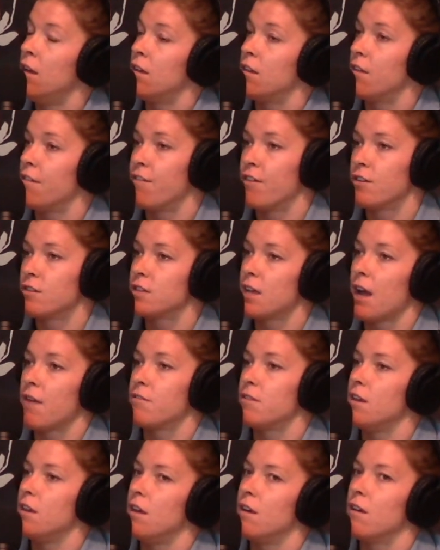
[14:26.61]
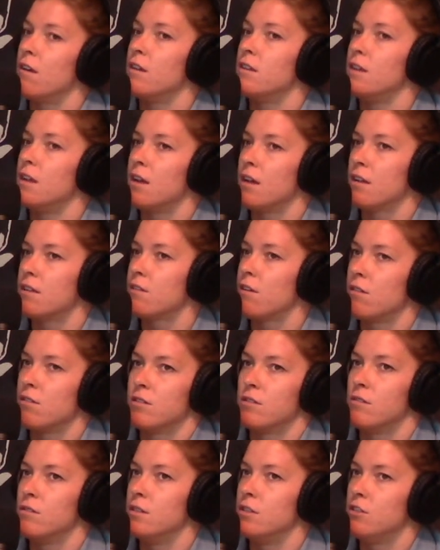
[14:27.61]
the first half of the year, and then I started
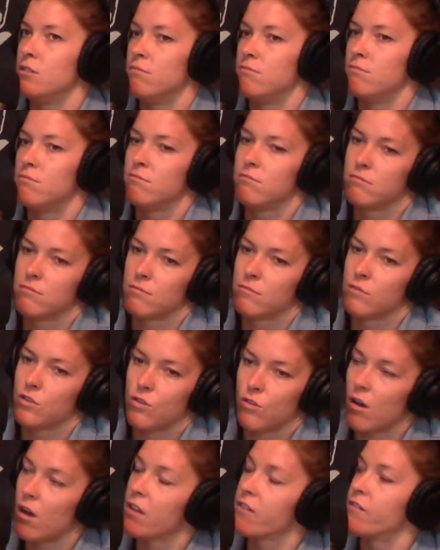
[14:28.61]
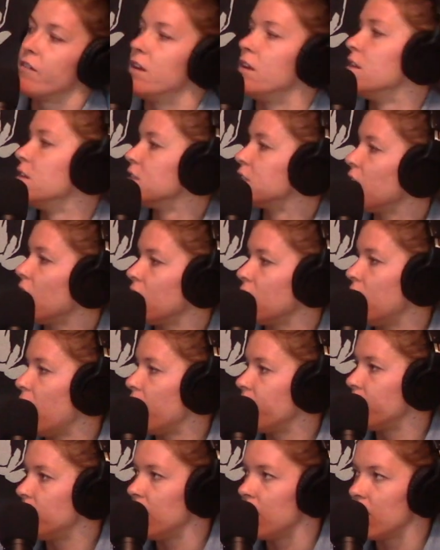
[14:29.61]
doing CrossFit in the second
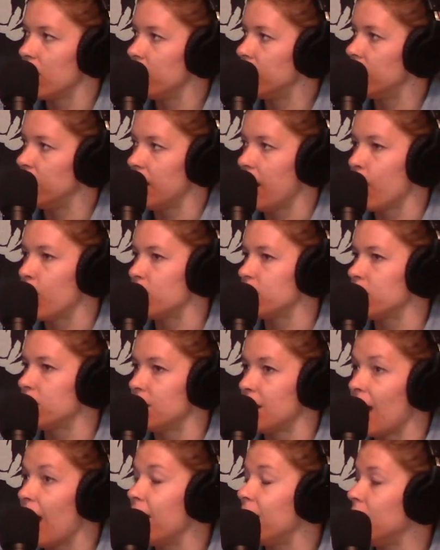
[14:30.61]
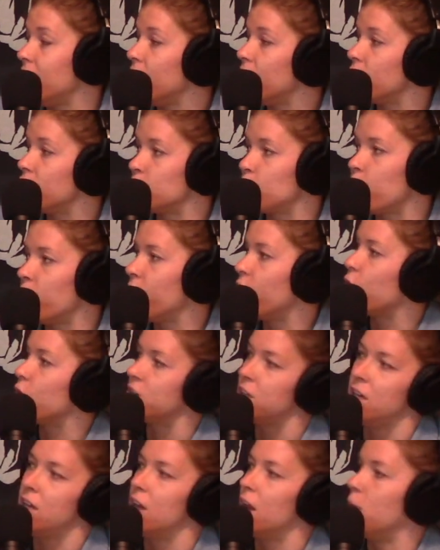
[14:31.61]
half of the year, and then that year,
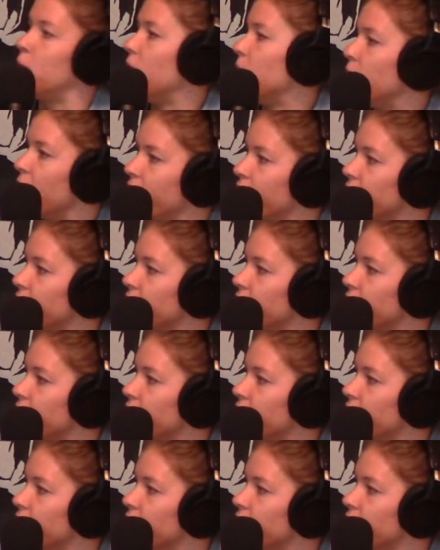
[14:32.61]
2014, I made my